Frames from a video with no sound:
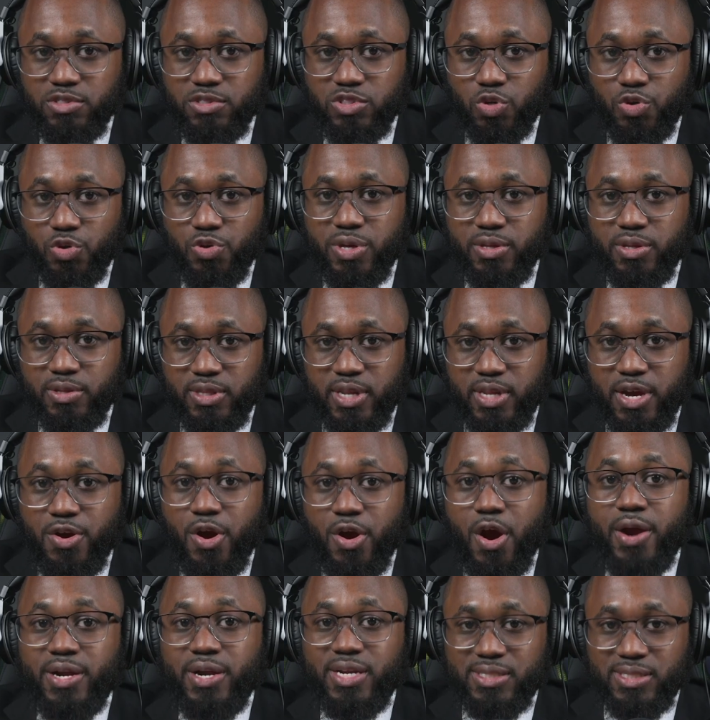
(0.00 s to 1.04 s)
So there
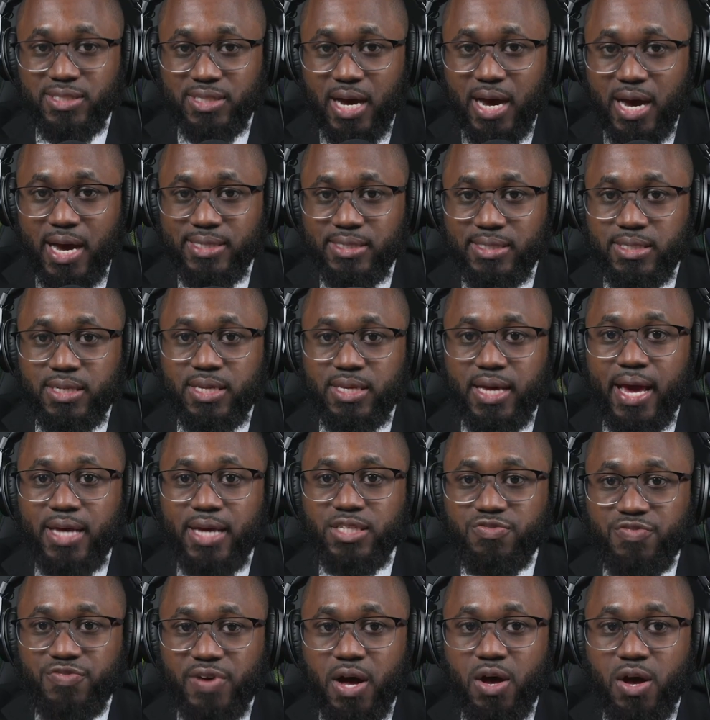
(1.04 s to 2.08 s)
are designs and case
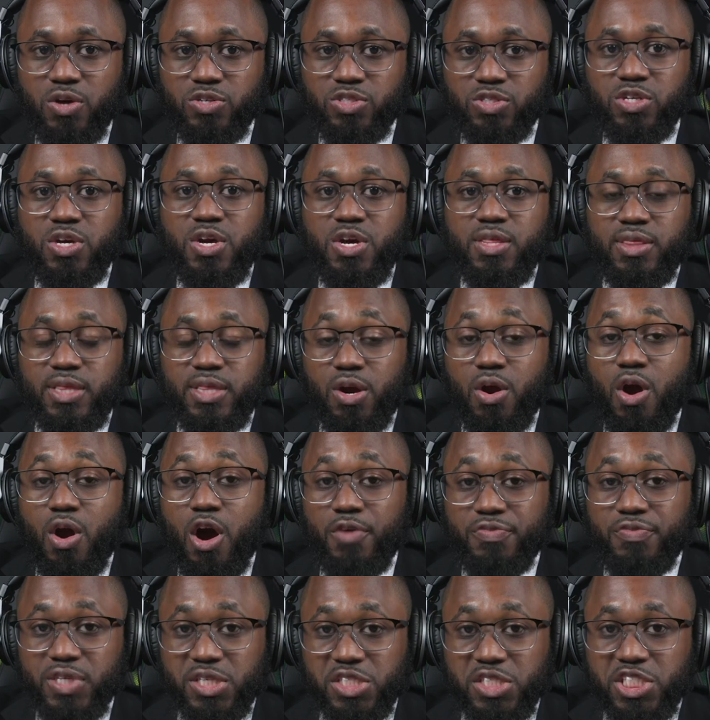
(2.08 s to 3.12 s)
files that are
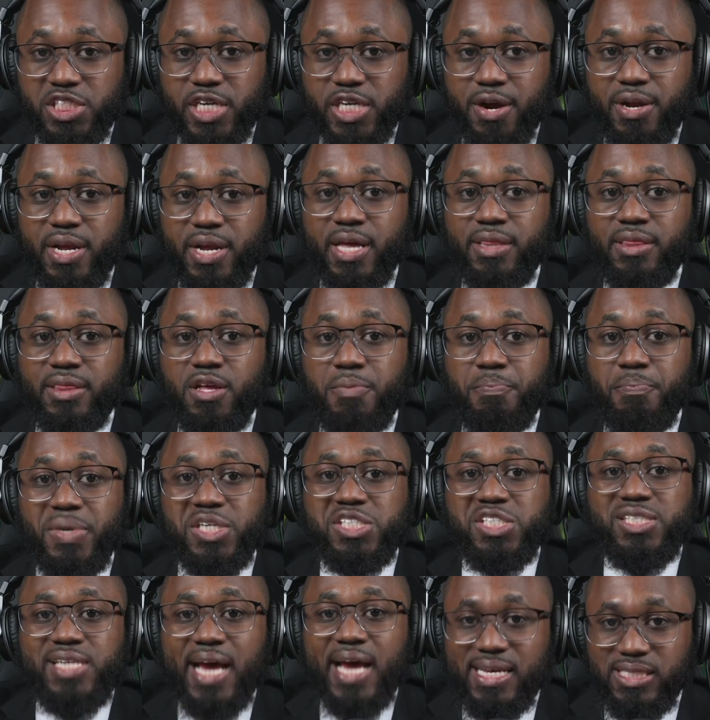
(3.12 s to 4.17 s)
often shared in the
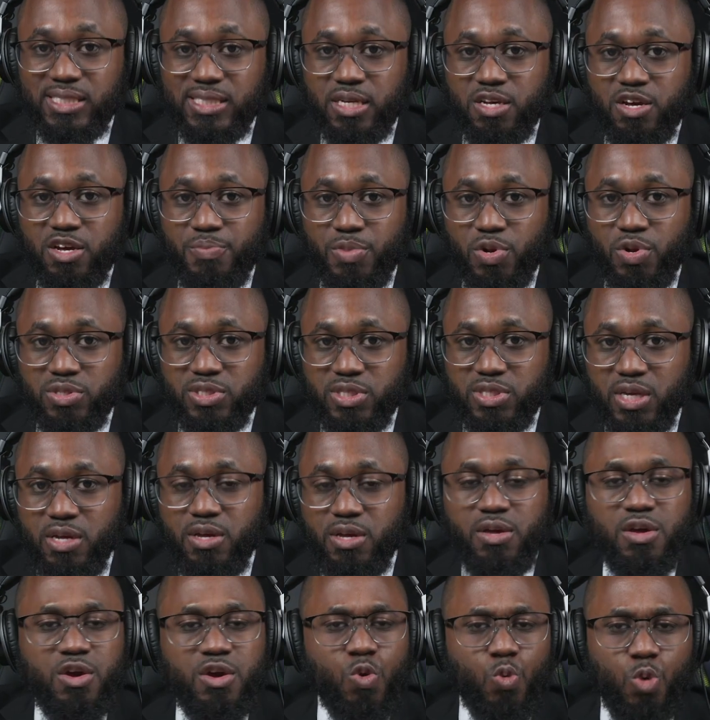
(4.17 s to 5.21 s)
Meshtastic community,
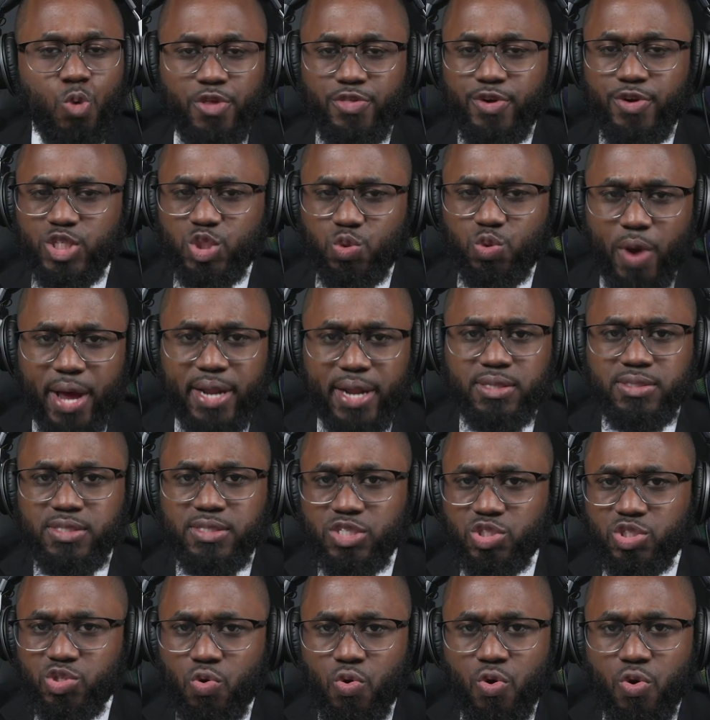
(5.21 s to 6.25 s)
whether it's Reddit,
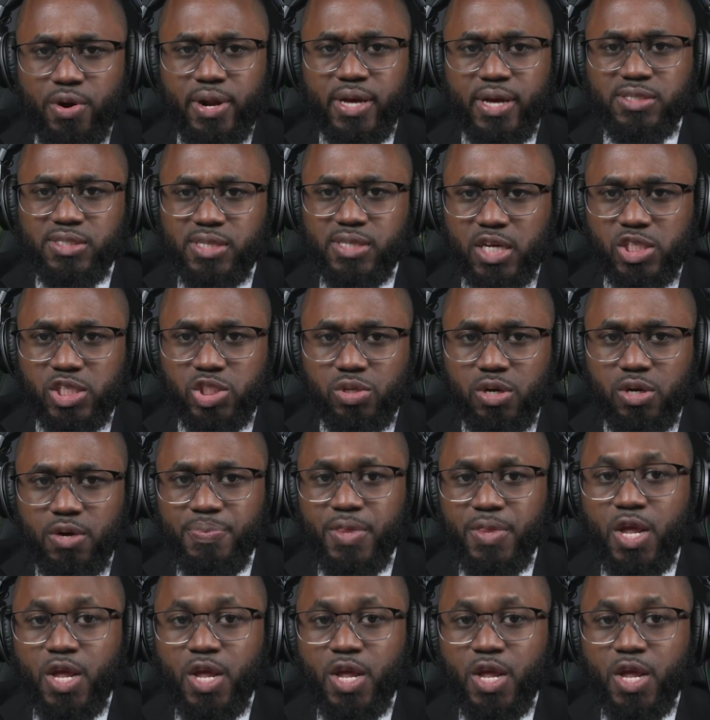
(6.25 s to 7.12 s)
Discord, etc.,